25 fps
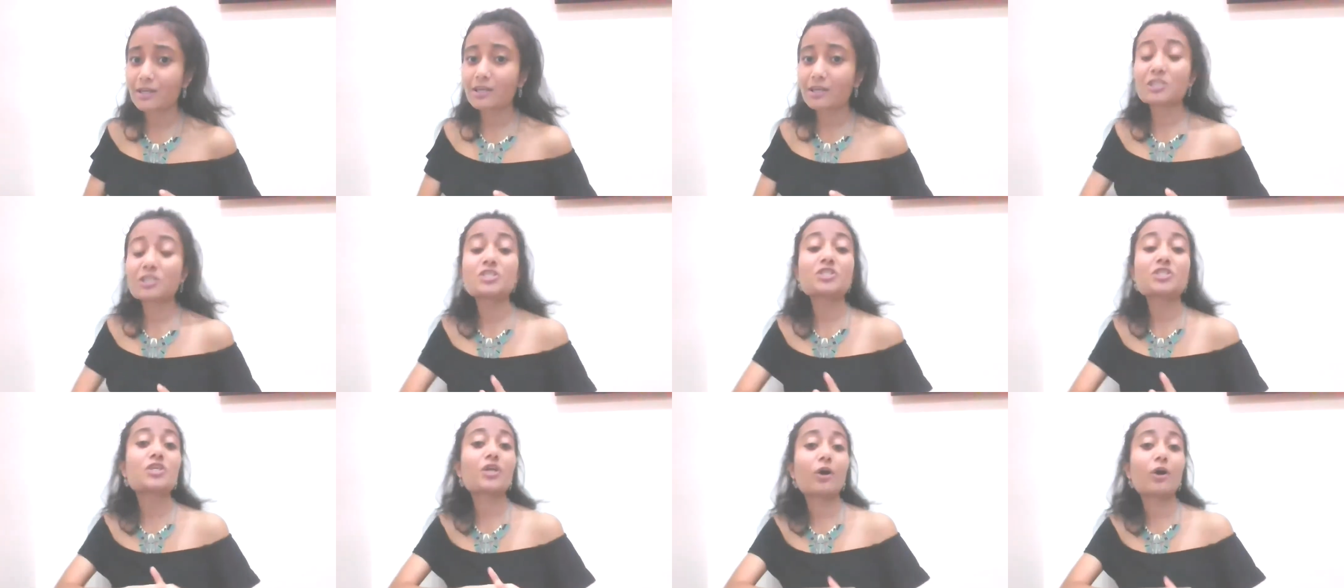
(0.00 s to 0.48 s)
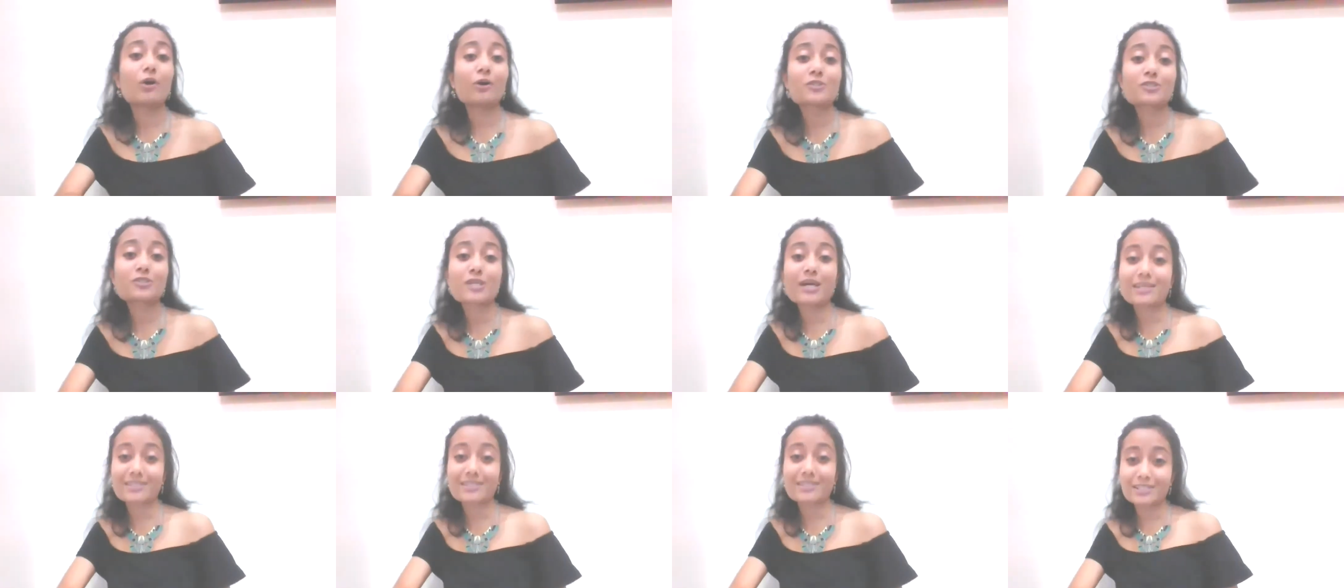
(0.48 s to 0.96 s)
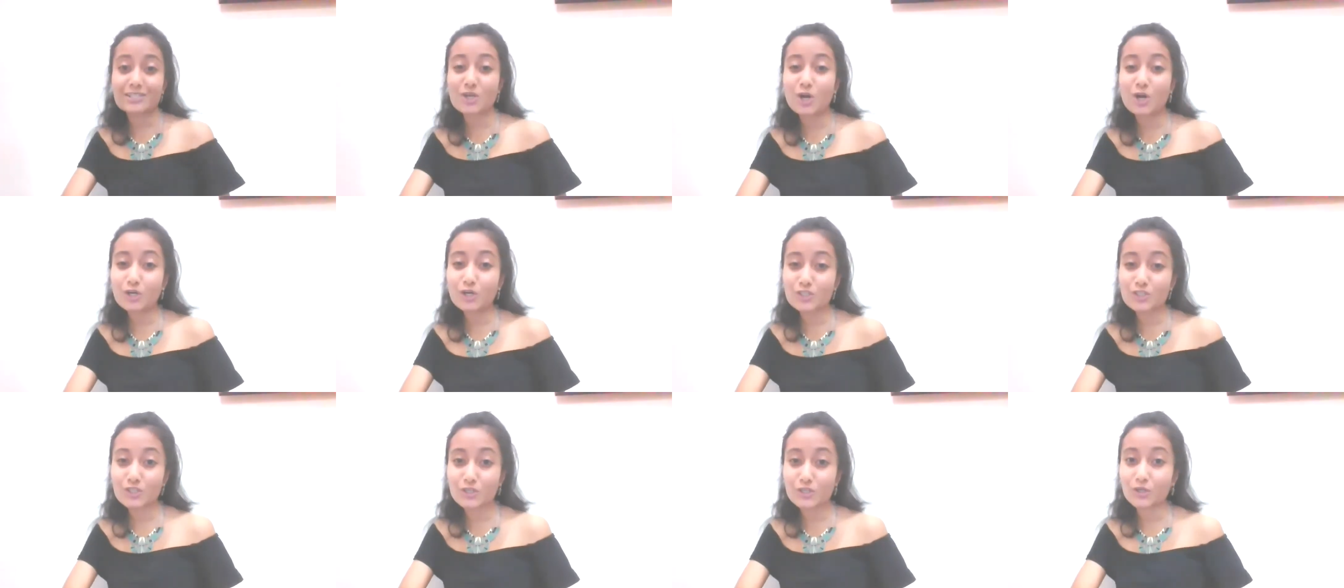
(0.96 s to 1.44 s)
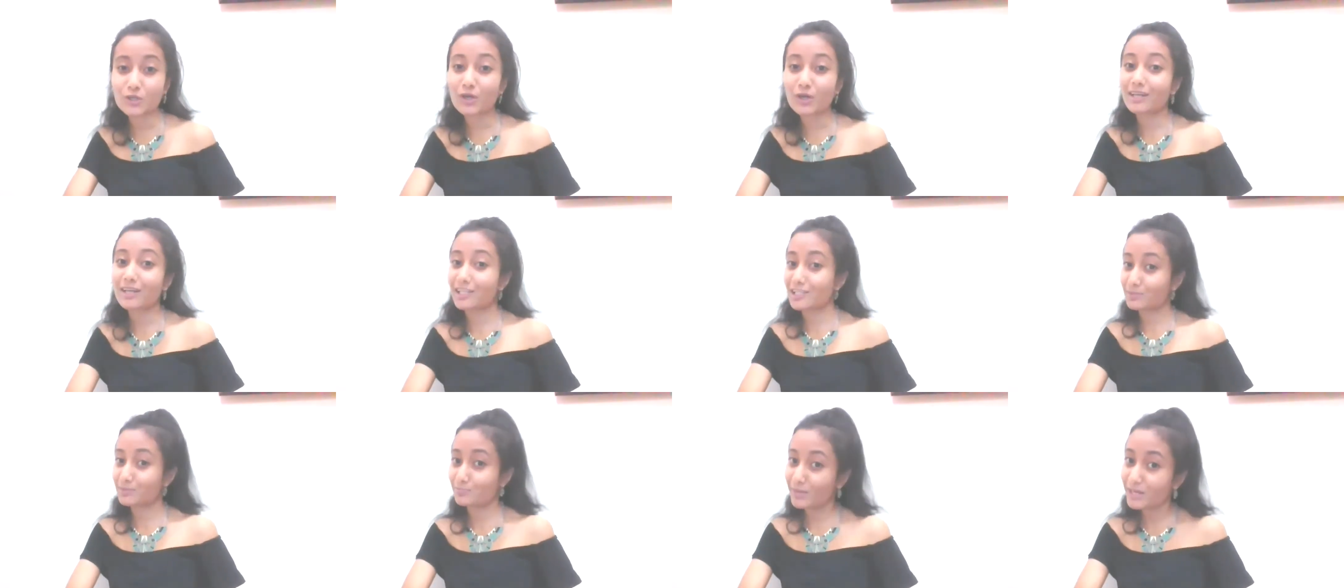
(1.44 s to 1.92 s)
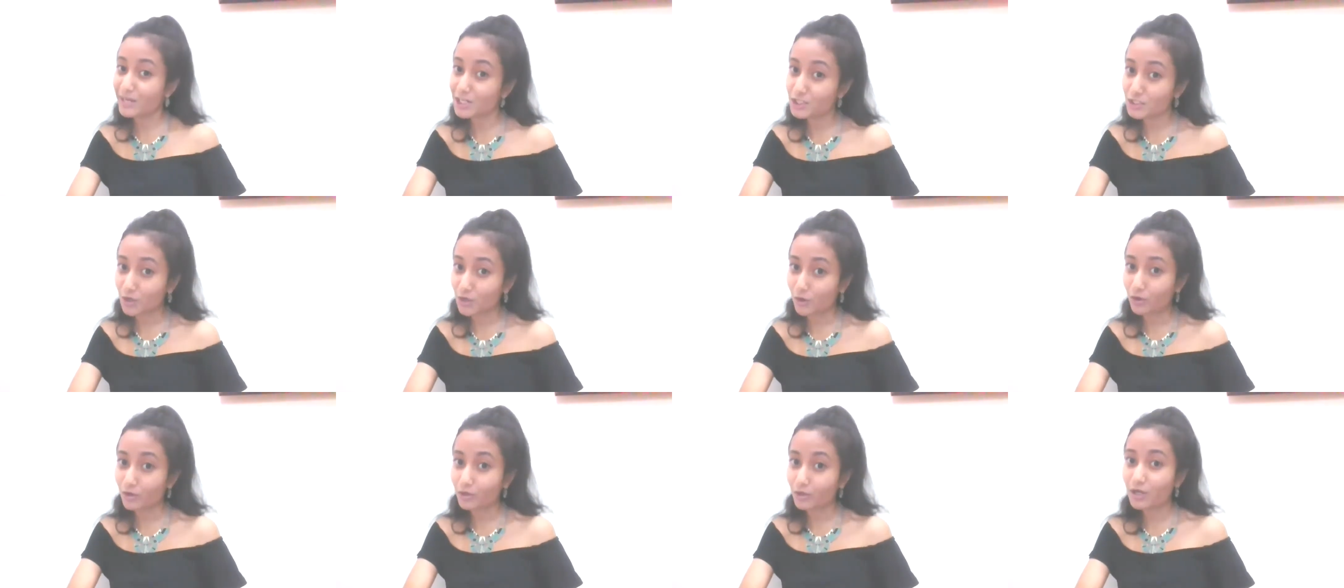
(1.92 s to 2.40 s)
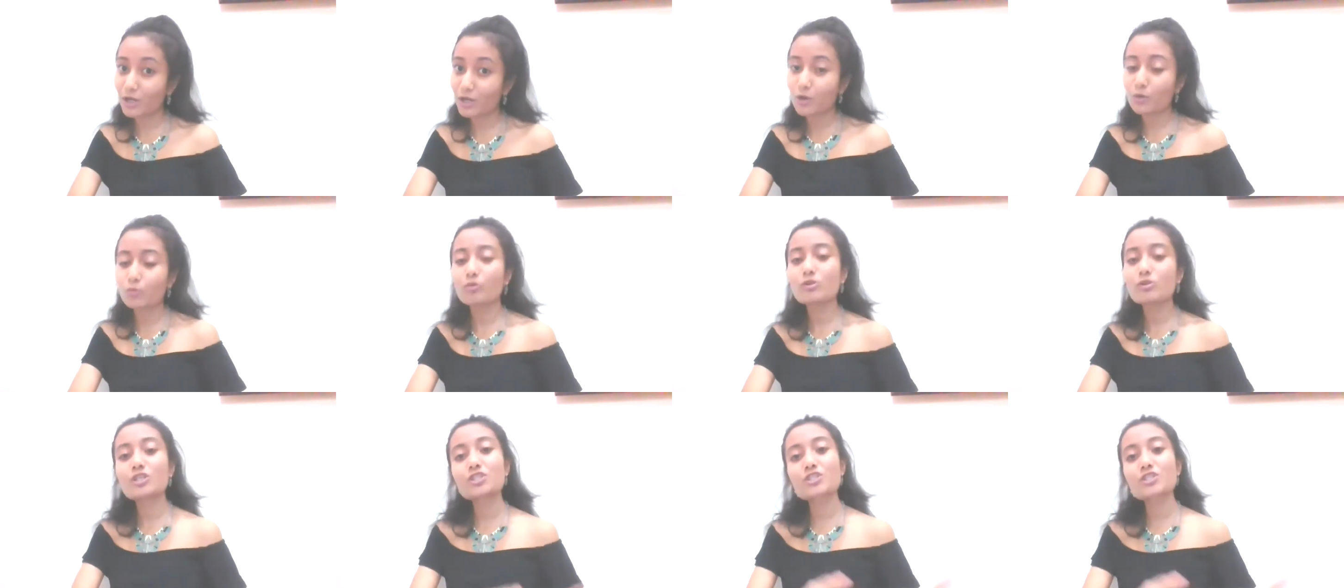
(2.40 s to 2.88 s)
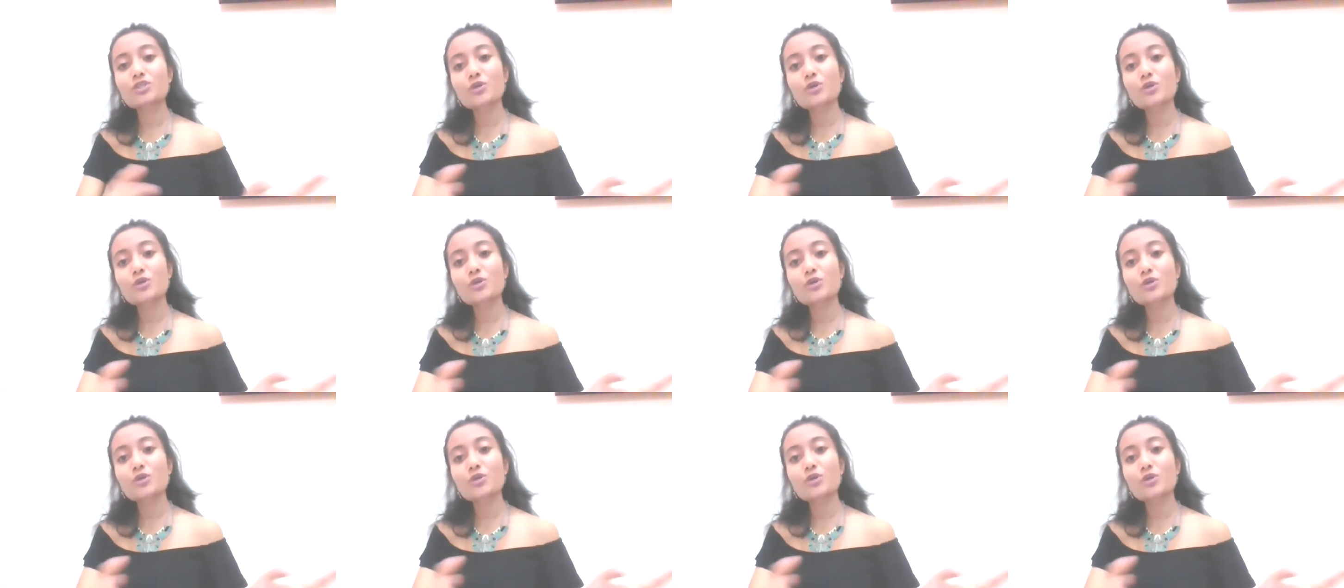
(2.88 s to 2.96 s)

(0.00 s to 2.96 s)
She also has a talk show called as Med Talk, which is